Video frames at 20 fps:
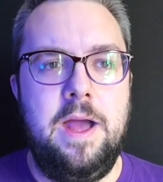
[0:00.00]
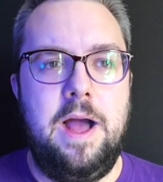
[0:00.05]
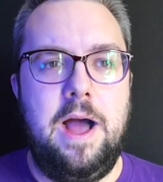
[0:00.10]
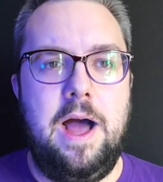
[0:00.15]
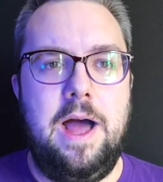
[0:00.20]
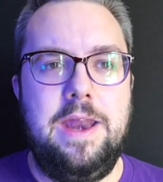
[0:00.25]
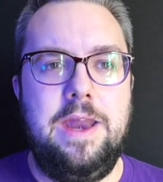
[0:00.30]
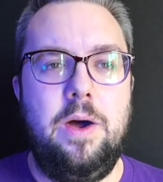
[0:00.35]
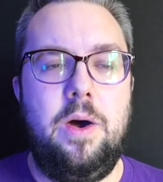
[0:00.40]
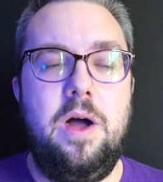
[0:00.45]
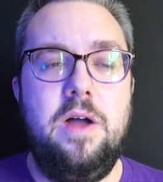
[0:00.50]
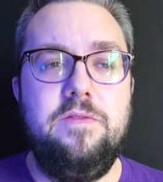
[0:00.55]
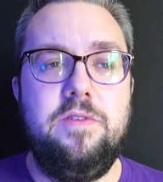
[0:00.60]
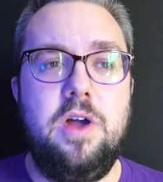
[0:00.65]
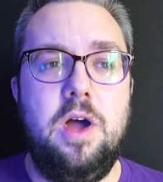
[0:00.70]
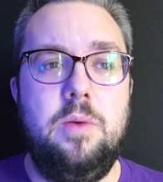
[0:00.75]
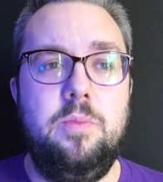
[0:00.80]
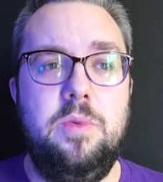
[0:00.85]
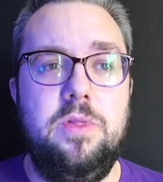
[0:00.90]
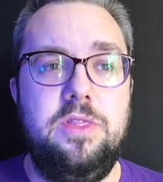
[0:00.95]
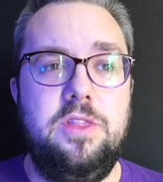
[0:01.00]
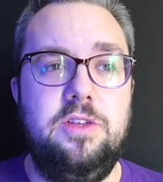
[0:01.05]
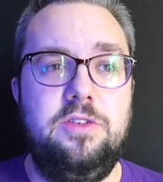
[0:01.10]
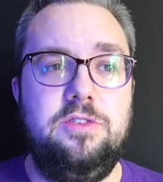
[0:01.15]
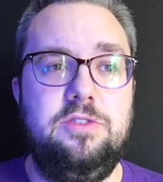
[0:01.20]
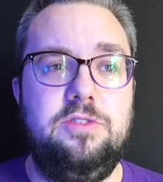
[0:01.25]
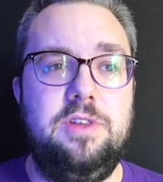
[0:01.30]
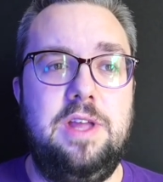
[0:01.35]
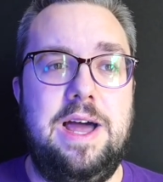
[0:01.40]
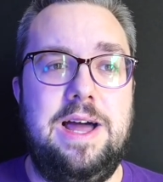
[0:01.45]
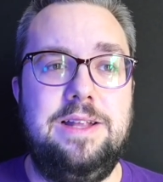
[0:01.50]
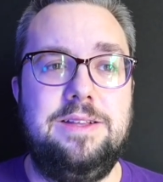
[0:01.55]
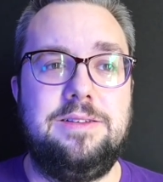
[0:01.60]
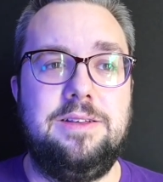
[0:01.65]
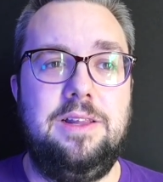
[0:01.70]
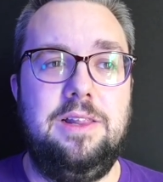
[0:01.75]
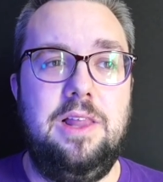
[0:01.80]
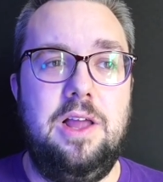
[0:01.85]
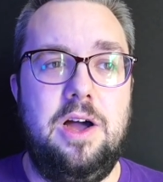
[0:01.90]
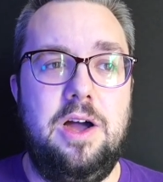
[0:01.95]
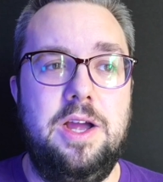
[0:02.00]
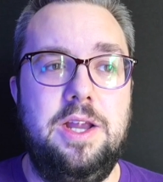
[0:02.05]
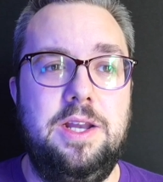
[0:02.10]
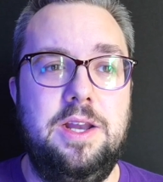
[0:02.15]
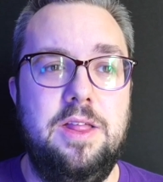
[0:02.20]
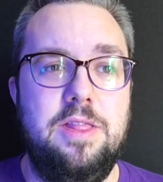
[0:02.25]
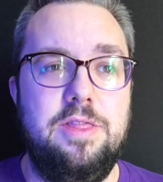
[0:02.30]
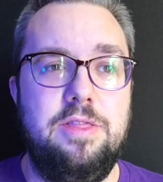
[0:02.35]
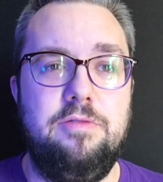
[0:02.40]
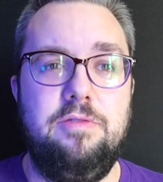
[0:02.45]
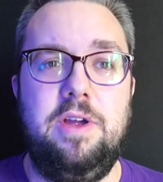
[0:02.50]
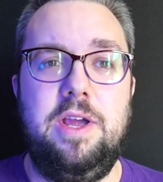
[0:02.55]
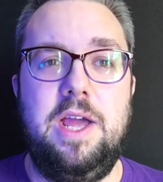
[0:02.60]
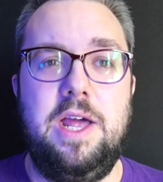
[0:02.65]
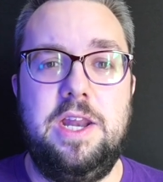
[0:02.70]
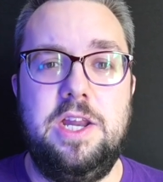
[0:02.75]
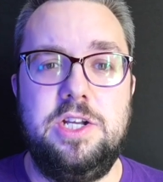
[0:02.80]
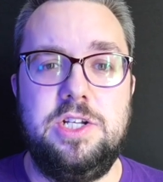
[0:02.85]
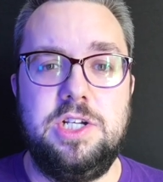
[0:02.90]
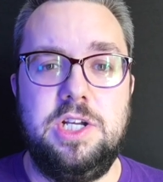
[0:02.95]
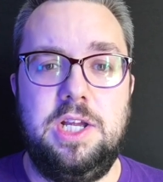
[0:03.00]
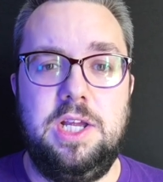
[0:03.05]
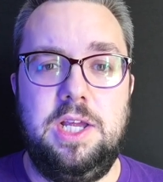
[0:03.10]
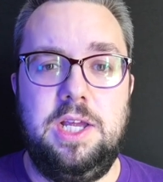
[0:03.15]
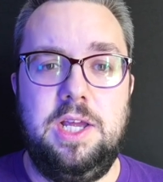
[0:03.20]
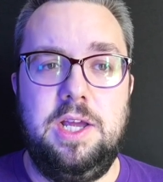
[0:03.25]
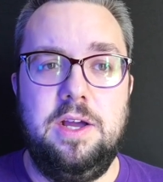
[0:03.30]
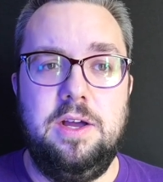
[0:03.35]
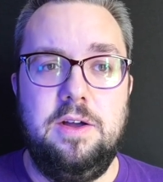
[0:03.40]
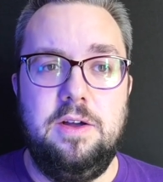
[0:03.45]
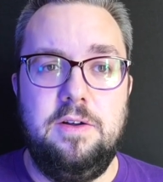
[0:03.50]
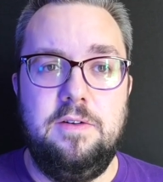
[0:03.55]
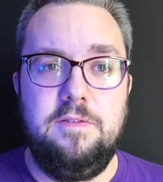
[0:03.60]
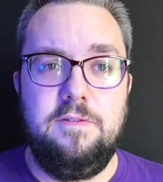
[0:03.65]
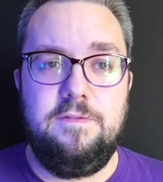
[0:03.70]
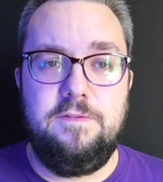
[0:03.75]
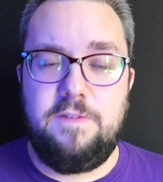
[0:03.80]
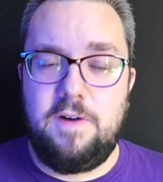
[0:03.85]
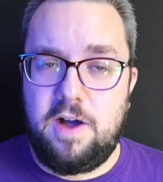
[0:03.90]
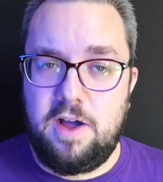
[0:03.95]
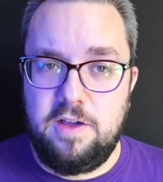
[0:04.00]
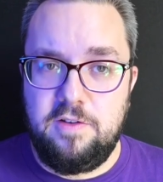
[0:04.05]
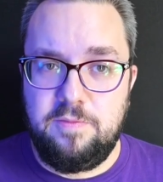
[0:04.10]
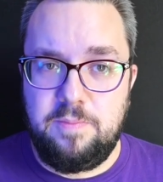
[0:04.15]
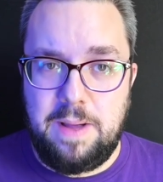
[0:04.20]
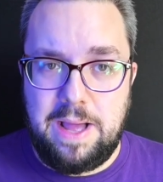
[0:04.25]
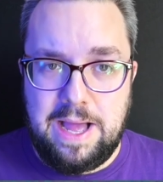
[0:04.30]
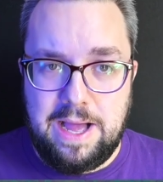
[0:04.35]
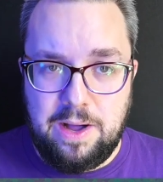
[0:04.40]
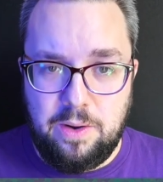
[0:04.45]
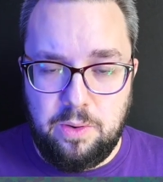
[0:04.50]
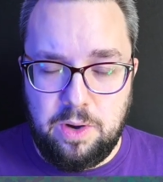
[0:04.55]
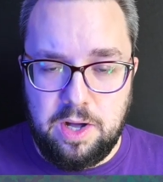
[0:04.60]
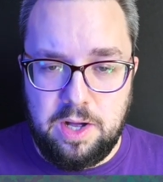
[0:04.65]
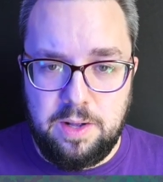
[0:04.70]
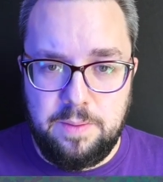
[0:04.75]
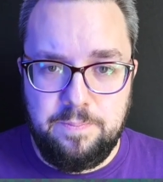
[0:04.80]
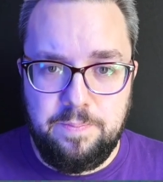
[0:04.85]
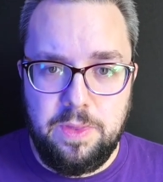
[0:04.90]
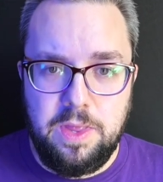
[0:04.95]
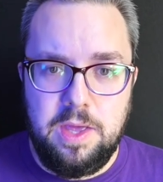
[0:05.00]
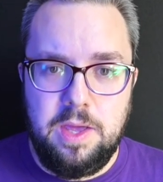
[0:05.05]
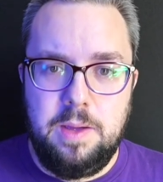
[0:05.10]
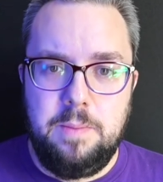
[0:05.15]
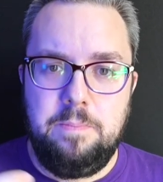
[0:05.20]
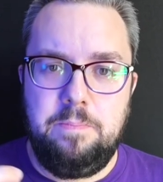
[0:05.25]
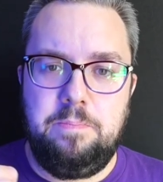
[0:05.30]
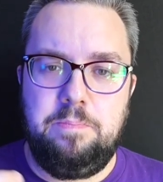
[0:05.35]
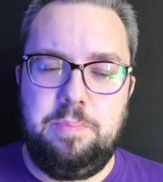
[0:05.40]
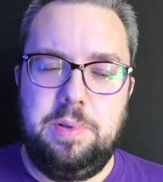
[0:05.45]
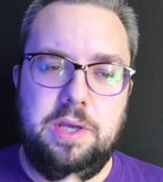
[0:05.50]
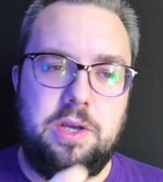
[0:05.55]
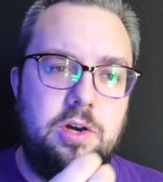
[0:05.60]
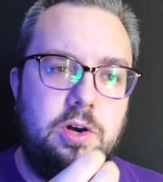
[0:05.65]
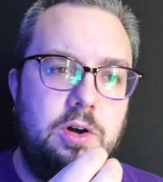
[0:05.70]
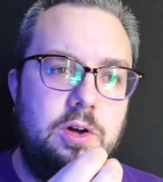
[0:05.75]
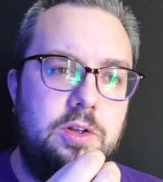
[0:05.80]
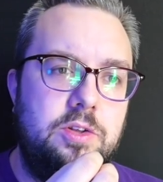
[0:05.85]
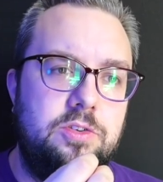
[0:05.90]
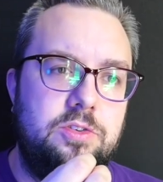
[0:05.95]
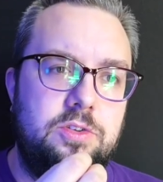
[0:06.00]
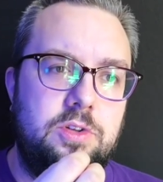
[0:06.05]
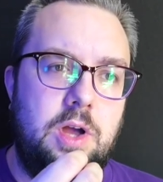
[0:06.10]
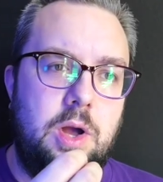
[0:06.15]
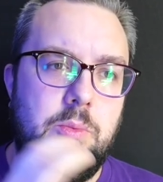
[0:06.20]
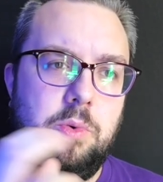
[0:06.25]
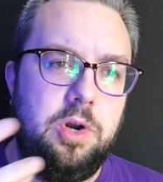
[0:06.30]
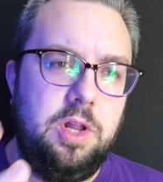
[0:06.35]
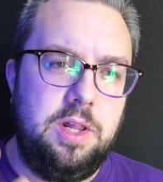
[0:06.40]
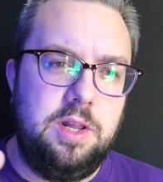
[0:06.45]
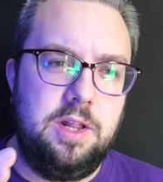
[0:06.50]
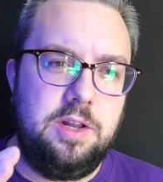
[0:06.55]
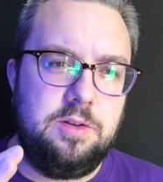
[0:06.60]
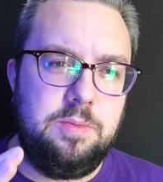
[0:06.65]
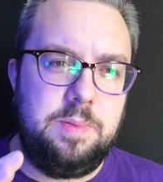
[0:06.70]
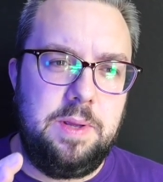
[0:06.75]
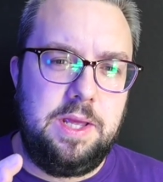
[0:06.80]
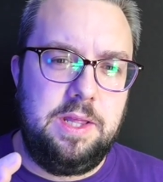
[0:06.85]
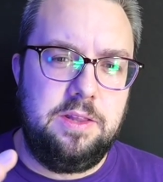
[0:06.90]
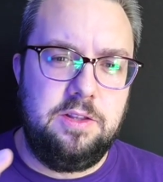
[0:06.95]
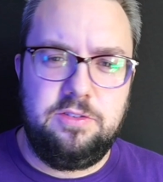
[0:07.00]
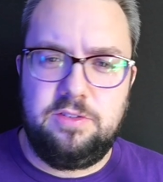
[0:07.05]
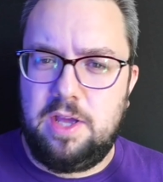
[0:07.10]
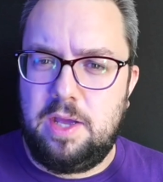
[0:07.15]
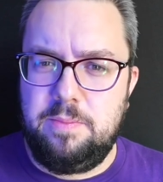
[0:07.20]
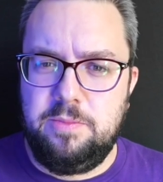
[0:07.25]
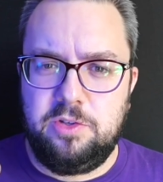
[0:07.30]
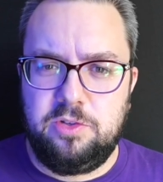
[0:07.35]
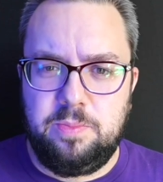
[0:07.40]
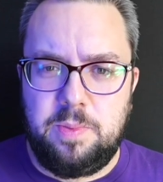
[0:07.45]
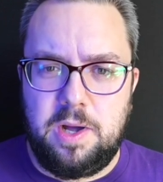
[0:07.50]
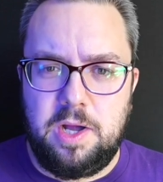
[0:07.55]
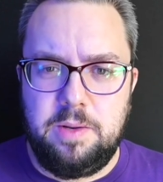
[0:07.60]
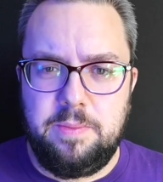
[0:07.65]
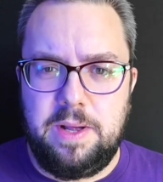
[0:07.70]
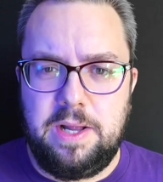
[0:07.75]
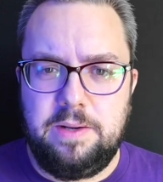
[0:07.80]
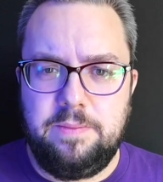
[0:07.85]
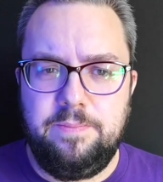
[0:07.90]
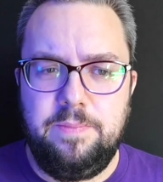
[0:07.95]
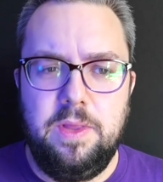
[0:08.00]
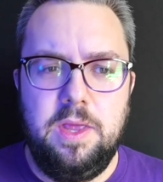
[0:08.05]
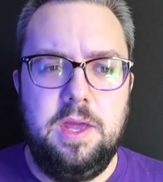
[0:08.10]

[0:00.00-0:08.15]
Now, I've gone with this stat line 3 energy, 5 power, because I wanted it to be the same as Spider-Man.